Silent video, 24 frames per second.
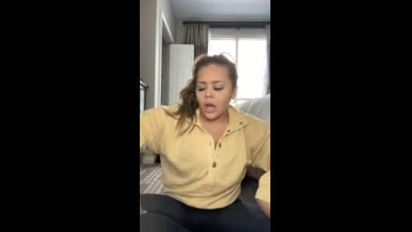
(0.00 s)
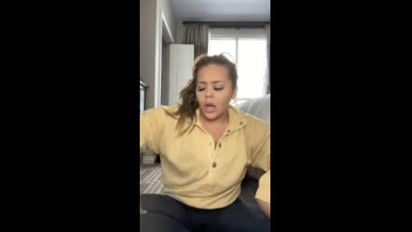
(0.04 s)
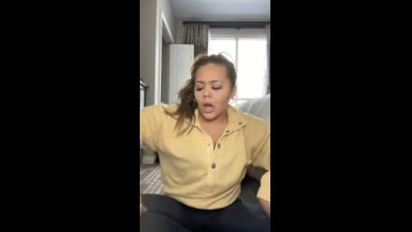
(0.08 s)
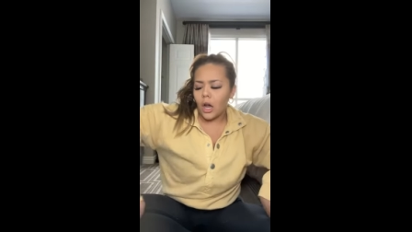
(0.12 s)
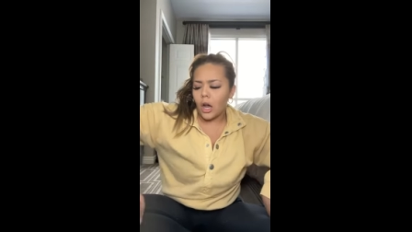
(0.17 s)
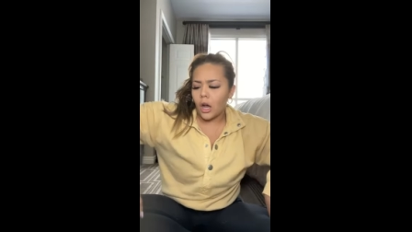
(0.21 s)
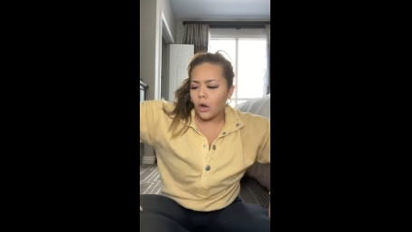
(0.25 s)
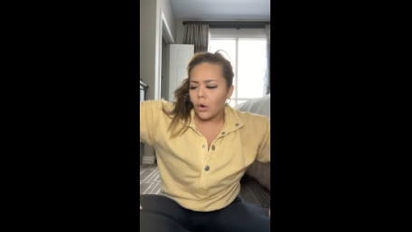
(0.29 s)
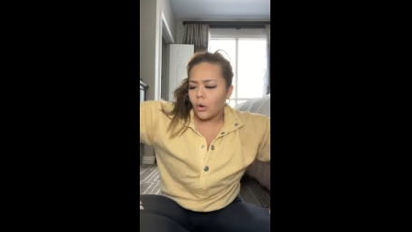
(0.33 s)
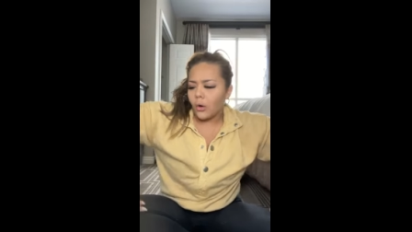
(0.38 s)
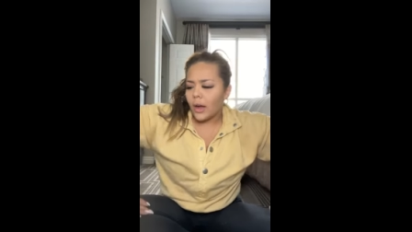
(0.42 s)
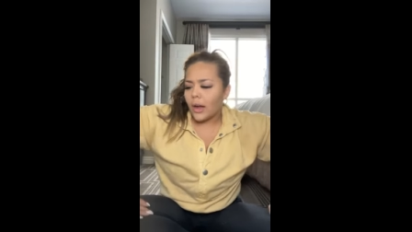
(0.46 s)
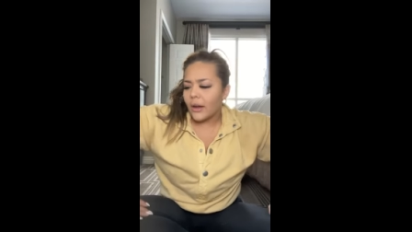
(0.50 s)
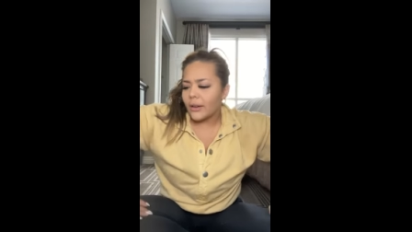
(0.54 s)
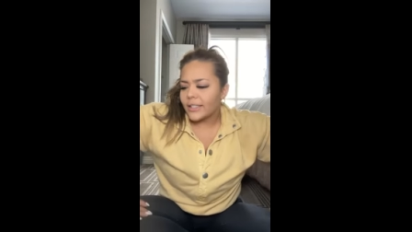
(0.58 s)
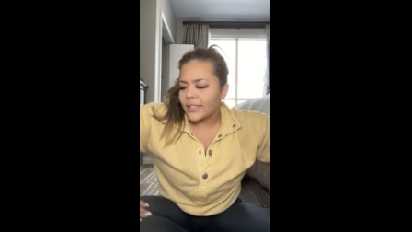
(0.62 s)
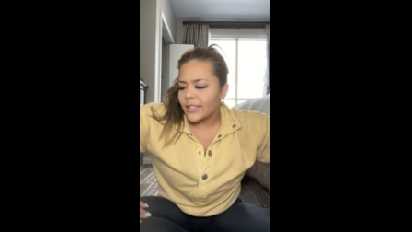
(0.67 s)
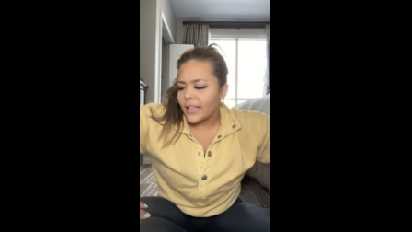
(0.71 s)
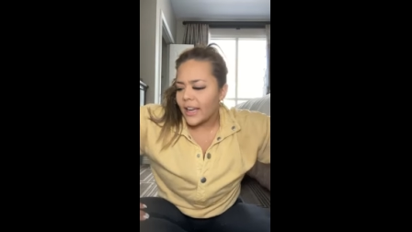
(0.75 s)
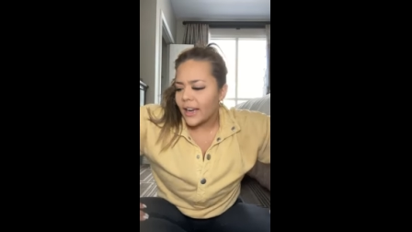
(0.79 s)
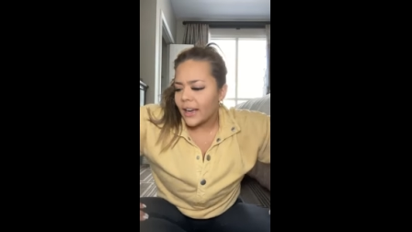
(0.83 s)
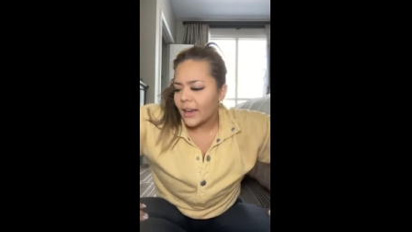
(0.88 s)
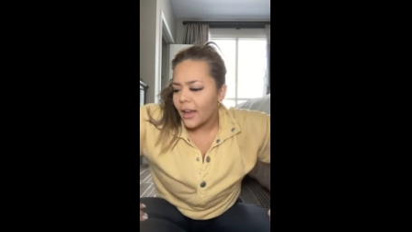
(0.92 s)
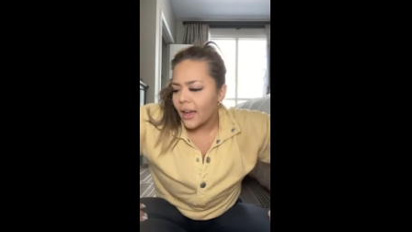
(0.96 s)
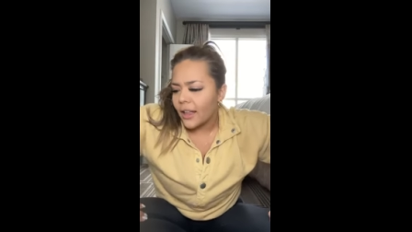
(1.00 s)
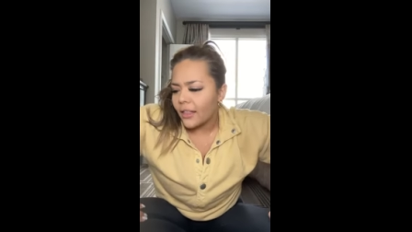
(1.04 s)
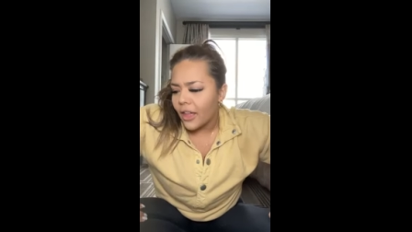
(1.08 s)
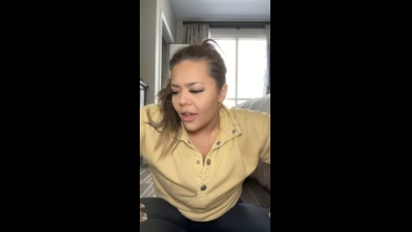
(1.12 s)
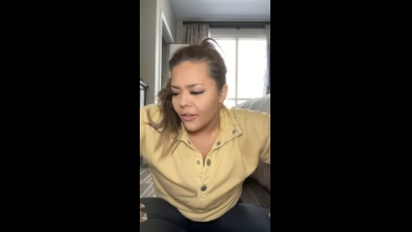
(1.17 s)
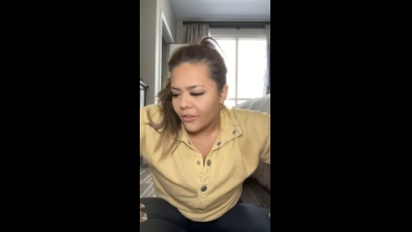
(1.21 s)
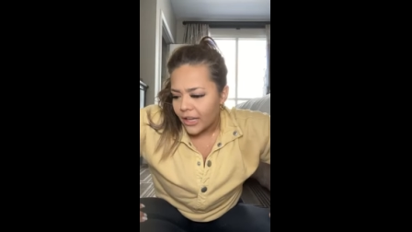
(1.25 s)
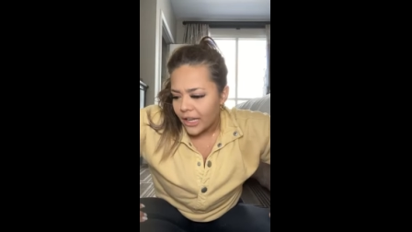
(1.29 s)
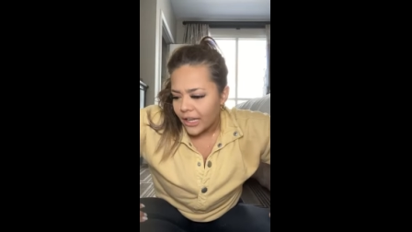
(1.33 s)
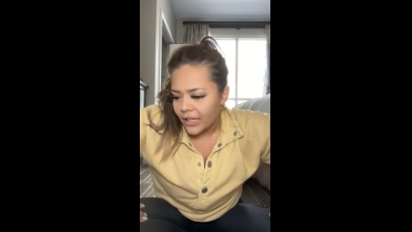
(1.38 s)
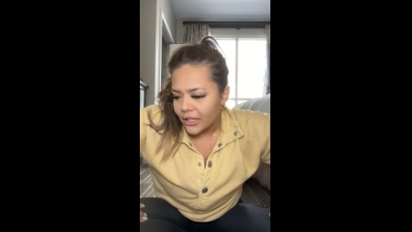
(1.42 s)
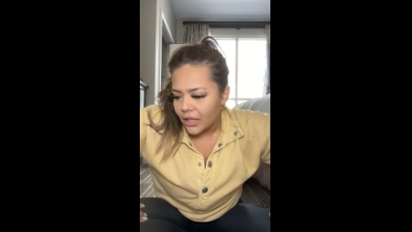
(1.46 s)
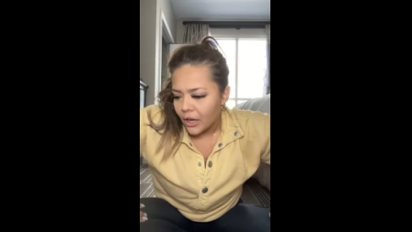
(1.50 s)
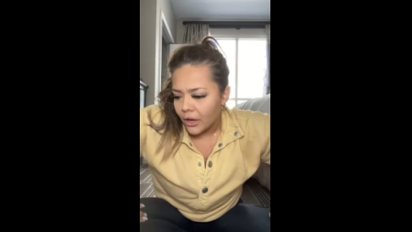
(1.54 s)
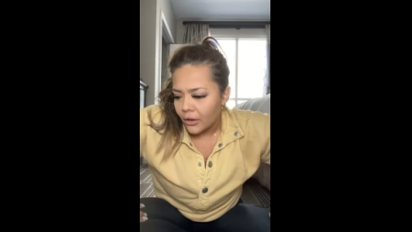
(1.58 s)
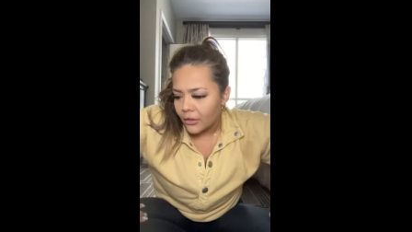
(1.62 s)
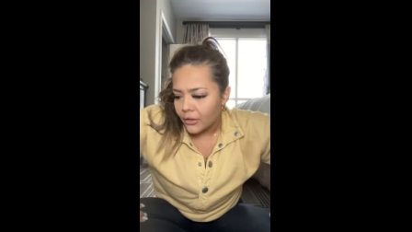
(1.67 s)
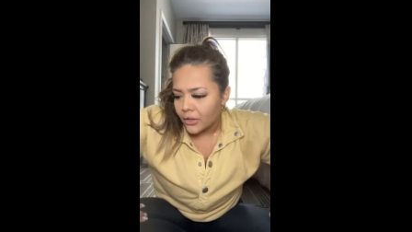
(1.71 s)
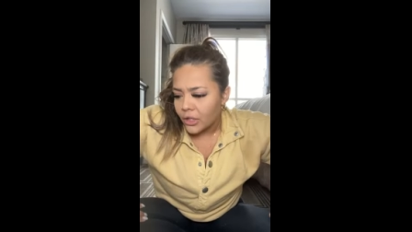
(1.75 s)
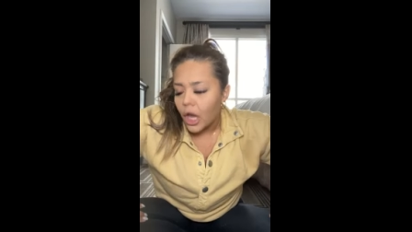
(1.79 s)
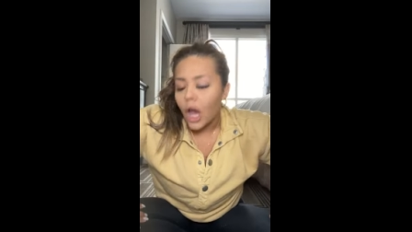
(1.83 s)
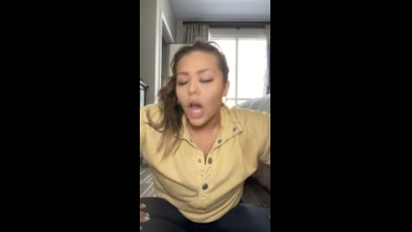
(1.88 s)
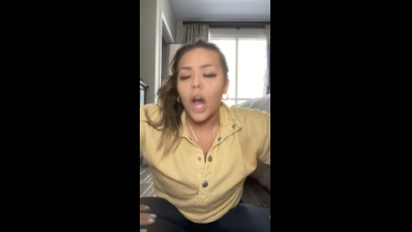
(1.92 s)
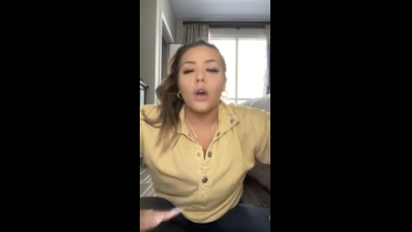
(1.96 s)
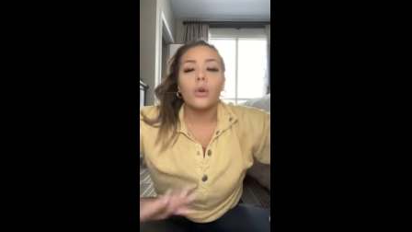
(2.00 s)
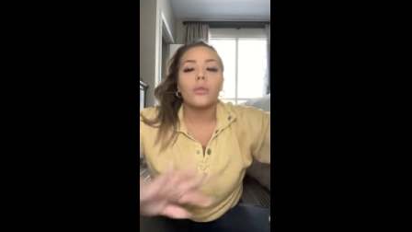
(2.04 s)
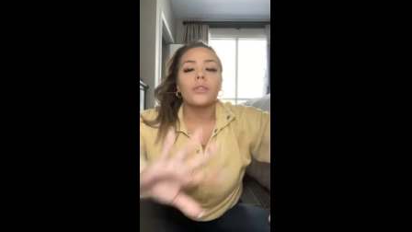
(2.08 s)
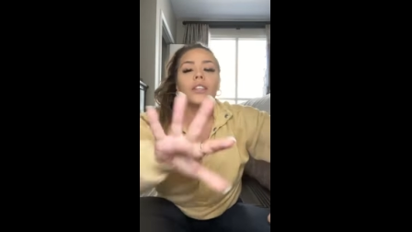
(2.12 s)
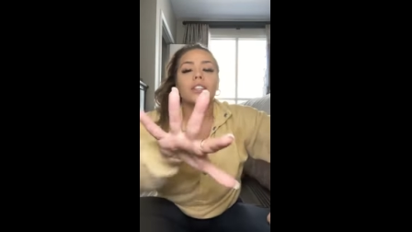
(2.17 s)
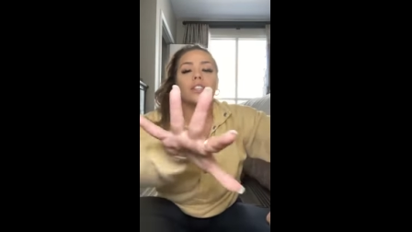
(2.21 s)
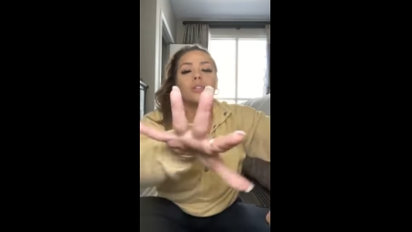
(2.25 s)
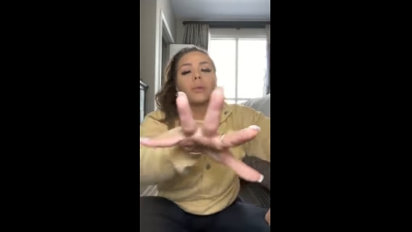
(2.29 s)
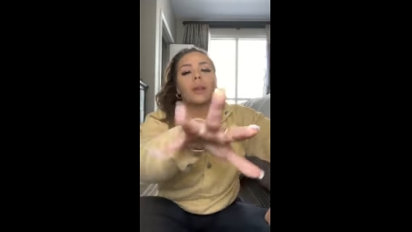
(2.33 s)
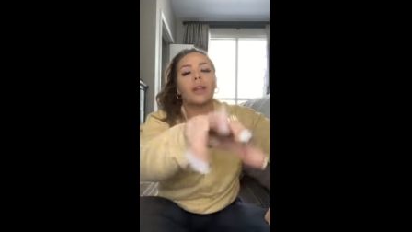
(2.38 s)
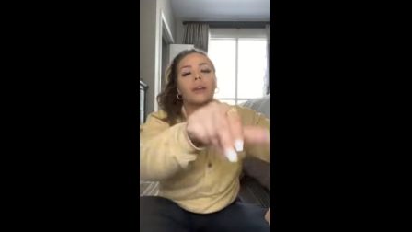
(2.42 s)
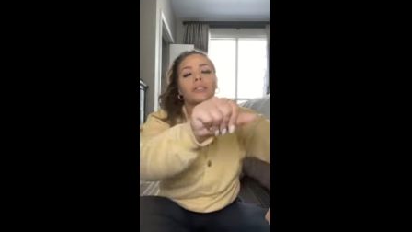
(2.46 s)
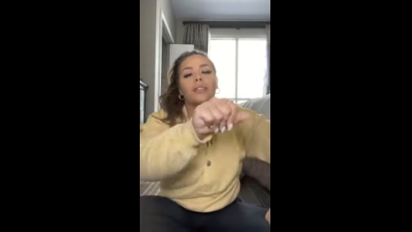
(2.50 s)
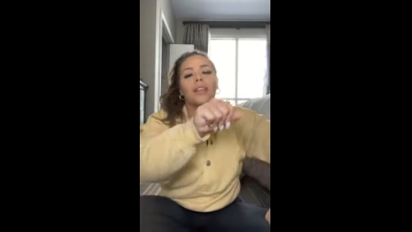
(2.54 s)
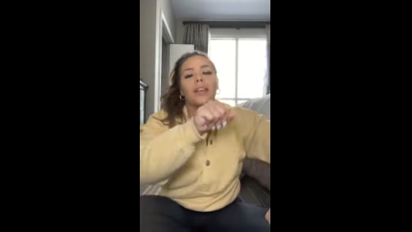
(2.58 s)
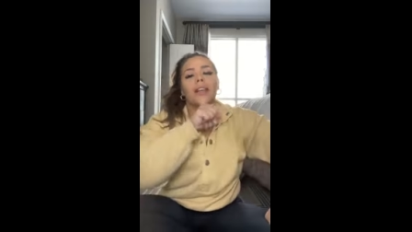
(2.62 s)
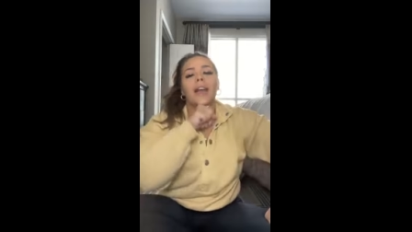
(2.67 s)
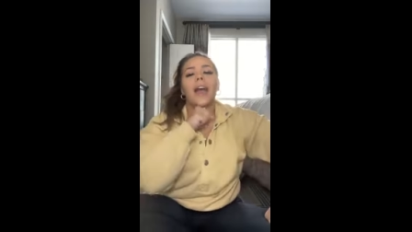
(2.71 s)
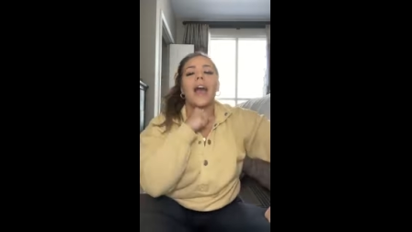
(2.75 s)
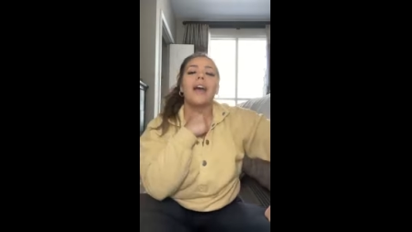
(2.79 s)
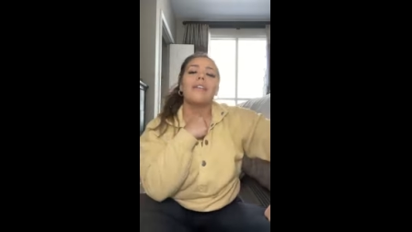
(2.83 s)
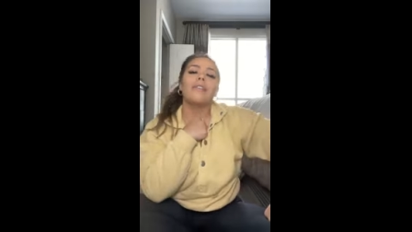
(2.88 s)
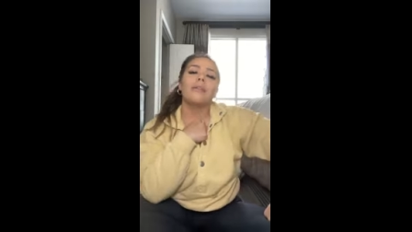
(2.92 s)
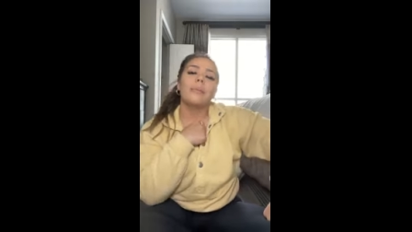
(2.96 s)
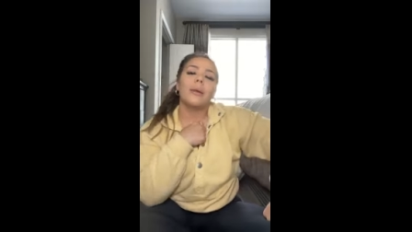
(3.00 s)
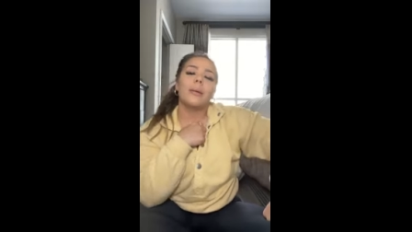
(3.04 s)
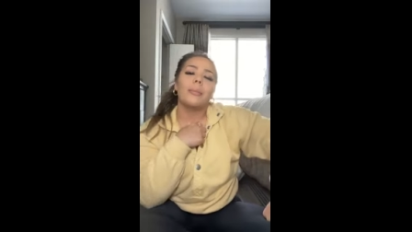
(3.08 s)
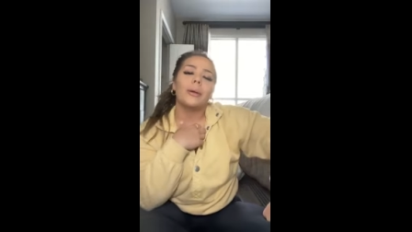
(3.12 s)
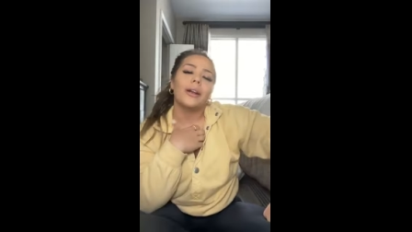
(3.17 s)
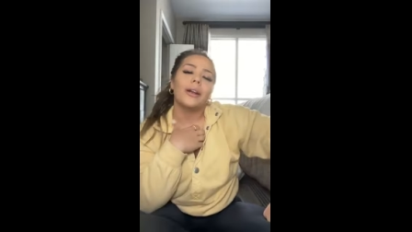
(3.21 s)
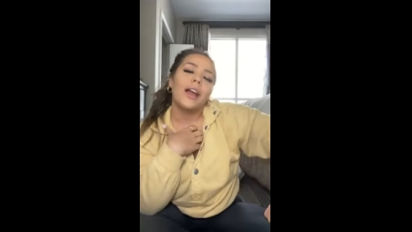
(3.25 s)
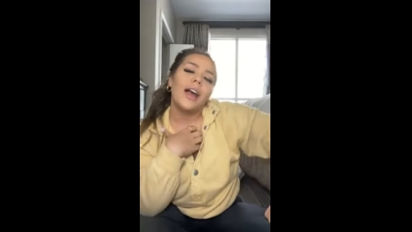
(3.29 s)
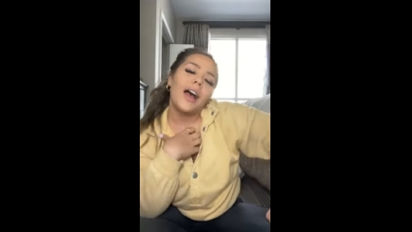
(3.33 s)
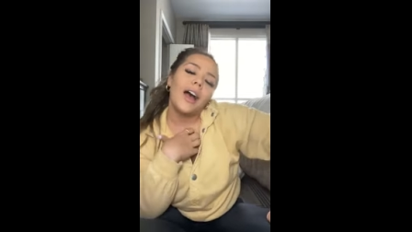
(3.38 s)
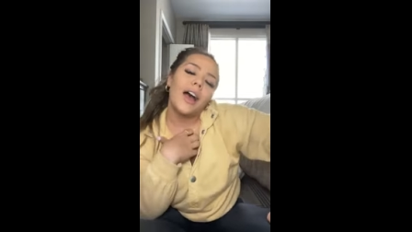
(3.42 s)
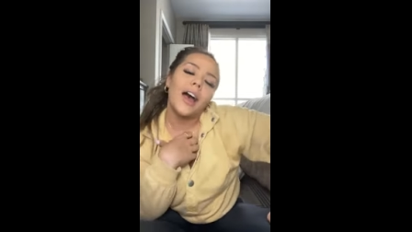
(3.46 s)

Oh, I was saying I love ketones. Oh, this is what I was saying. I remember.